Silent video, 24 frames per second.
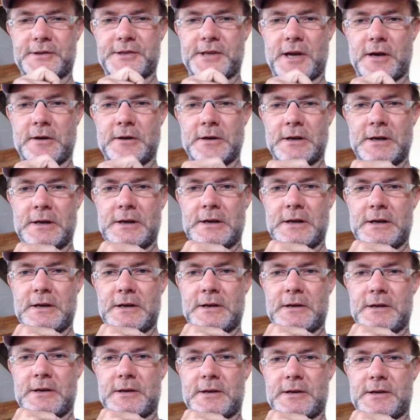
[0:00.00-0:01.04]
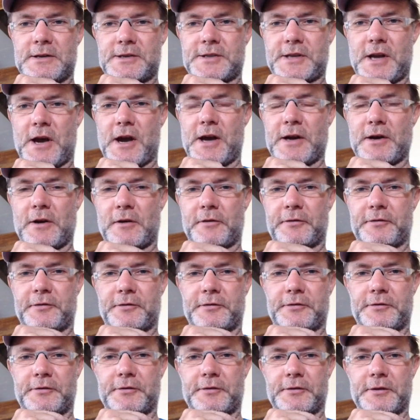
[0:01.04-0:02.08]
So starting
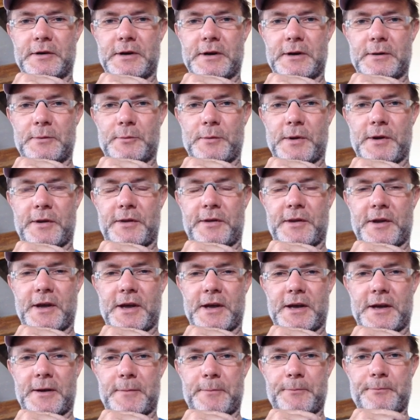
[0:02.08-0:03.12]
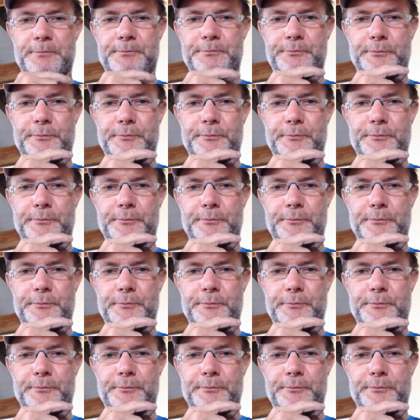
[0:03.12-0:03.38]
off with the